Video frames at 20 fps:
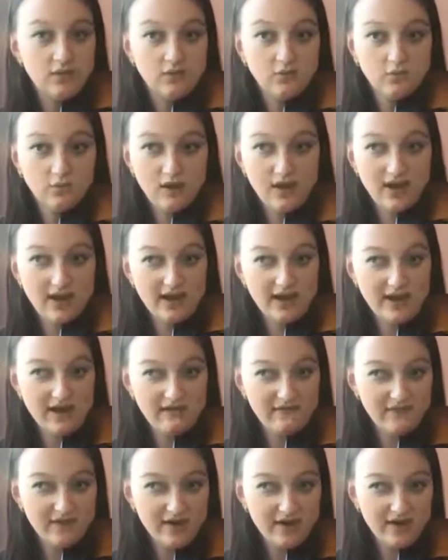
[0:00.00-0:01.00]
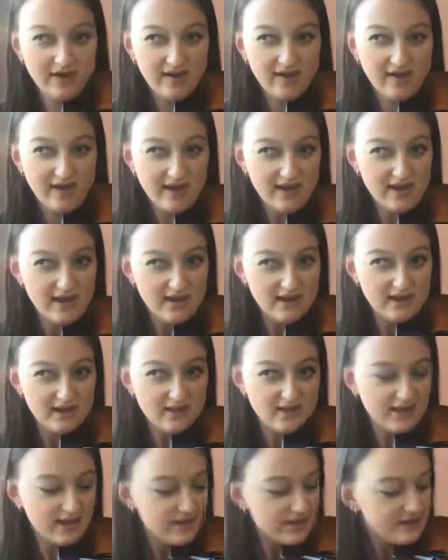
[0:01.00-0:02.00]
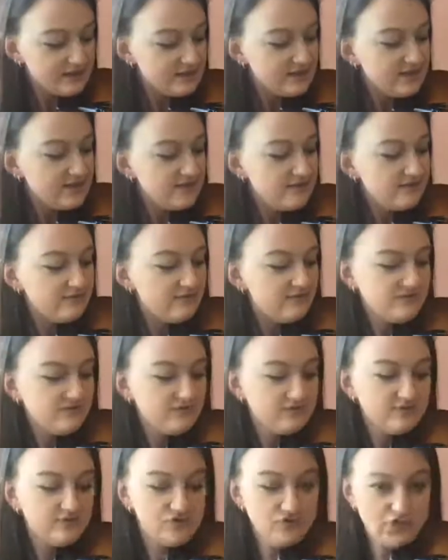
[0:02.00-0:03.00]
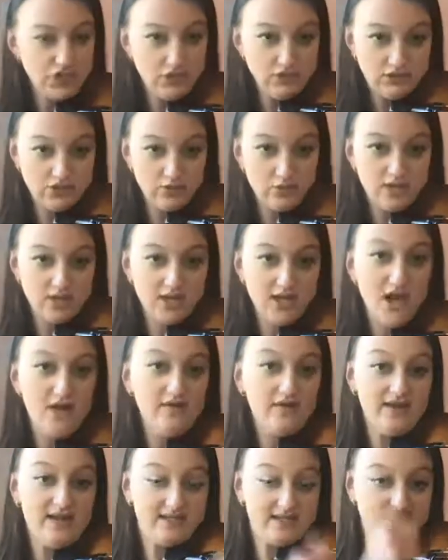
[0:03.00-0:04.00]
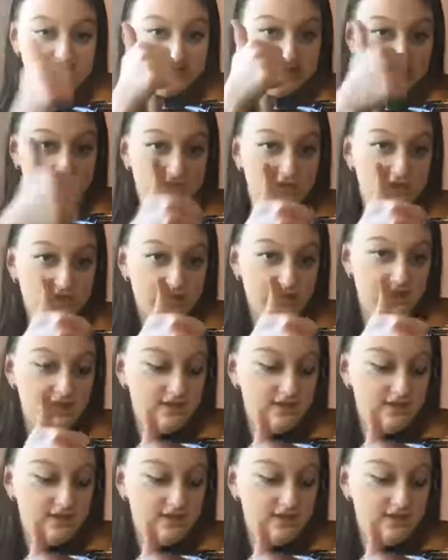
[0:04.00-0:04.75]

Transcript: whatever kind of zone you want to call it. It's the good.